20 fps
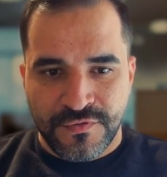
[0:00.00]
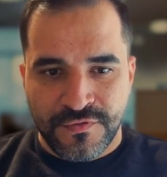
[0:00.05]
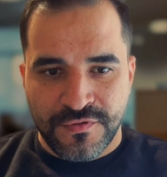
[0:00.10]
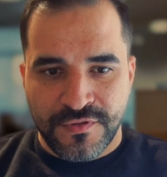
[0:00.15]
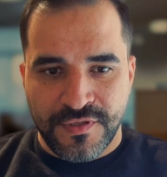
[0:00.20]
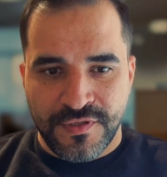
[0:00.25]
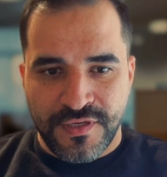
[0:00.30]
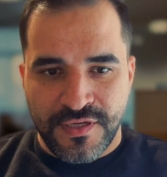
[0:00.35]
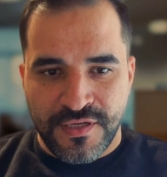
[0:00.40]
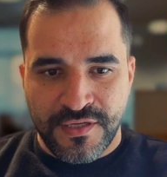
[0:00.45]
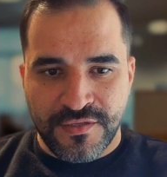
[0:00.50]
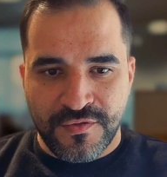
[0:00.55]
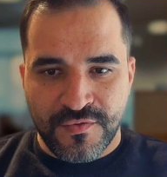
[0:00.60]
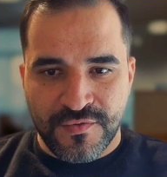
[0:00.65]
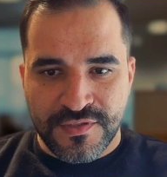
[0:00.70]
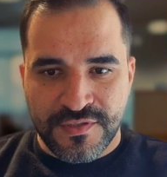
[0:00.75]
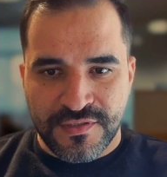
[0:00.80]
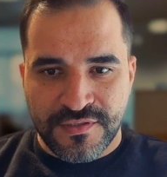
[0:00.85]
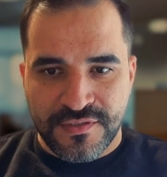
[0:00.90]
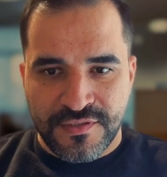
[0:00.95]
Okay, add
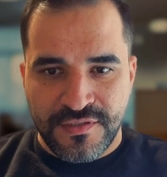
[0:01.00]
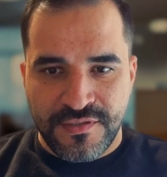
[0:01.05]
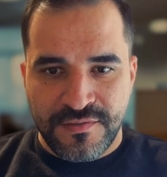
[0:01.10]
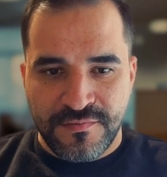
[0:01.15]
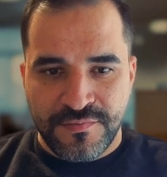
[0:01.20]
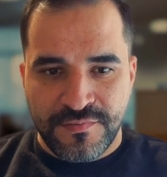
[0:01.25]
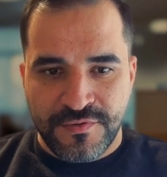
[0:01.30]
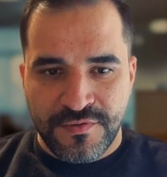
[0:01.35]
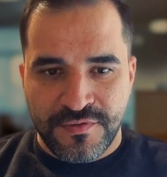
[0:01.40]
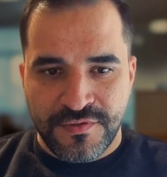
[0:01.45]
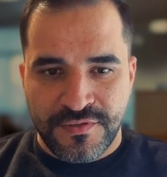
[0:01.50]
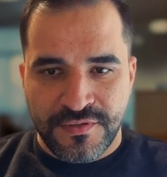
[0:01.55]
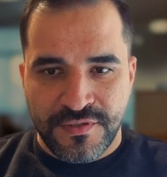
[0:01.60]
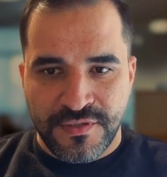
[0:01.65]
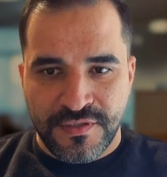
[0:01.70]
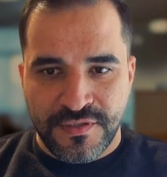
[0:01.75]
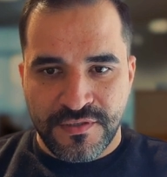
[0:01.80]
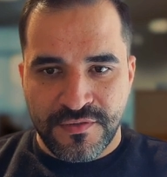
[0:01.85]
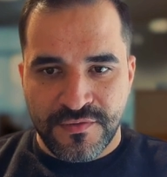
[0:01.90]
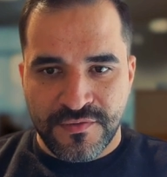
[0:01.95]
user input,
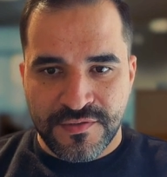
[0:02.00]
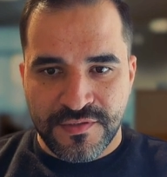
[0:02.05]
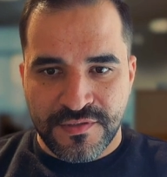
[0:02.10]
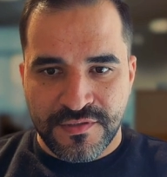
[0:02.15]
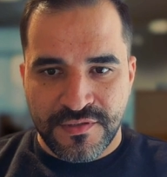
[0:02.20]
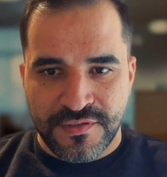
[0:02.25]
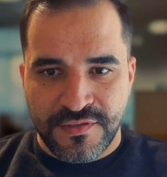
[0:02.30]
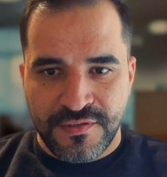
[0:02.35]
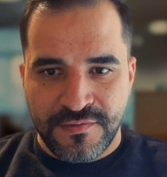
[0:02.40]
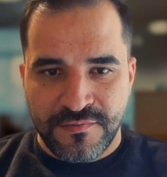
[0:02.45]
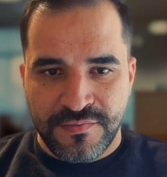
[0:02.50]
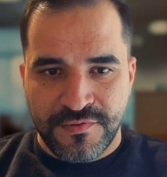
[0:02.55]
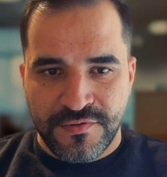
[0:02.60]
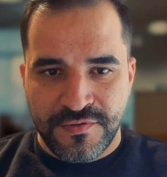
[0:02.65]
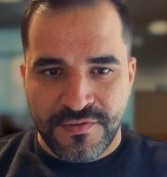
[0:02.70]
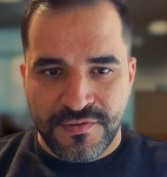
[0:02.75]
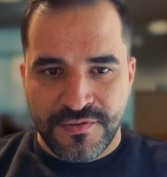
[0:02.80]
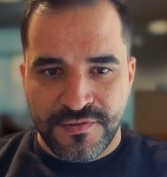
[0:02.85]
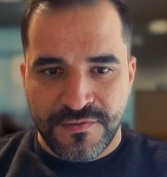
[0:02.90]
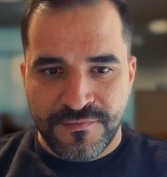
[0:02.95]
add user
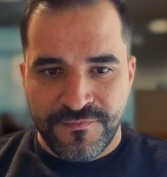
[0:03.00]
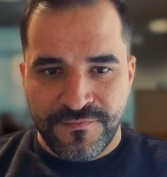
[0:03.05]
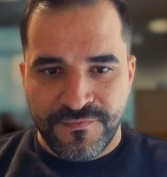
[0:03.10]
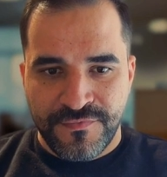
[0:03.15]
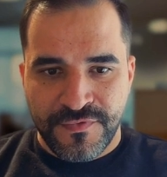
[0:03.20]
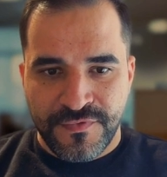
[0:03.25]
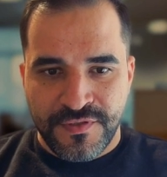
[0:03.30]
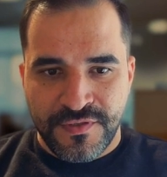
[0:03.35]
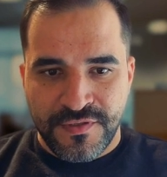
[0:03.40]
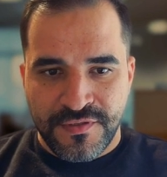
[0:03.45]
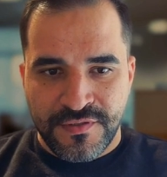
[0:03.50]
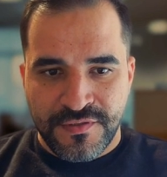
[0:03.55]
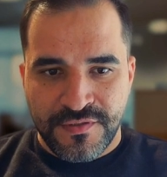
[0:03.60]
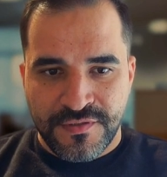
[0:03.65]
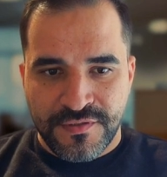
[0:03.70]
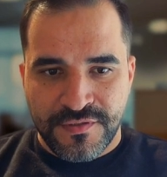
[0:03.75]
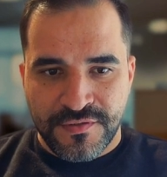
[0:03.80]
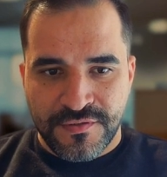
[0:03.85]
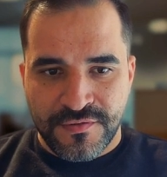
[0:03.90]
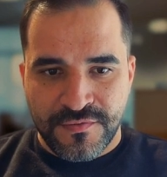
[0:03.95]
input.
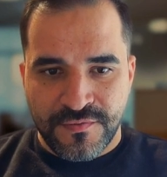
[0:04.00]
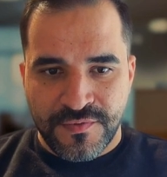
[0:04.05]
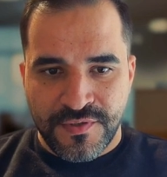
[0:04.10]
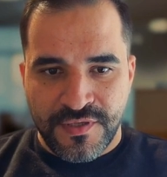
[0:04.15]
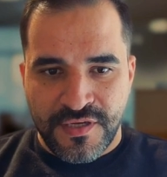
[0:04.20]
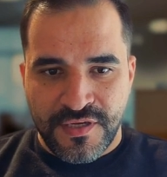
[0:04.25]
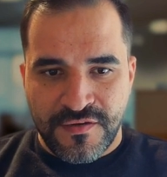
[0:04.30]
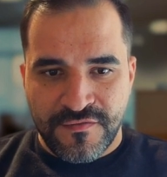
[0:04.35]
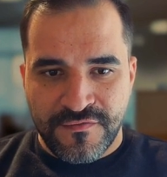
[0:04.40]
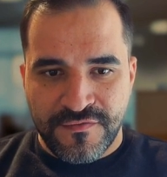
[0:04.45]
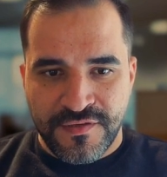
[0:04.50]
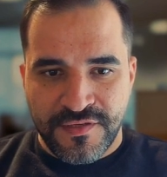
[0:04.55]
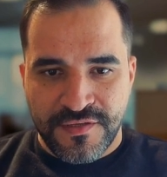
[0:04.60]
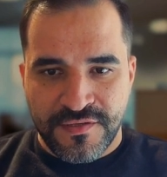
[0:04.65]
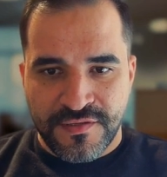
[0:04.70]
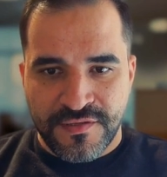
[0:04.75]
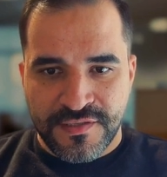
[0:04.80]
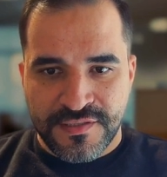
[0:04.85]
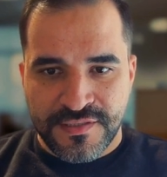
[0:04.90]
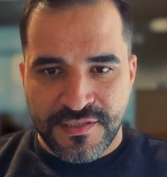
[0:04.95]
So we have
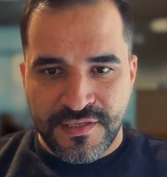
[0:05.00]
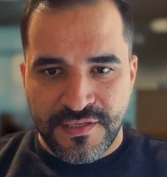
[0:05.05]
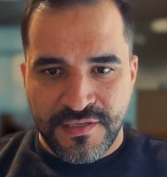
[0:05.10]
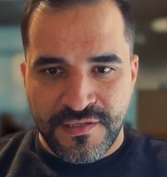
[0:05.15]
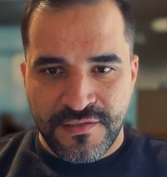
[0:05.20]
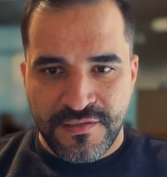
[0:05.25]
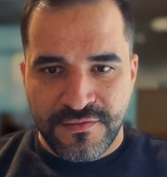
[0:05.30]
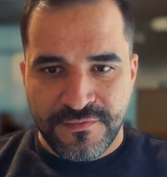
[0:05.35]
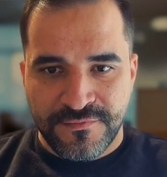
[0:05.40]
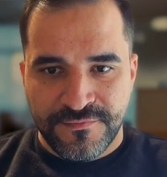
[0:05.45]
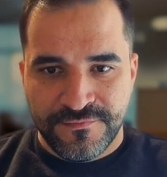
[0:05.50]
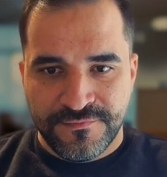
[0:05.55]
here the skill.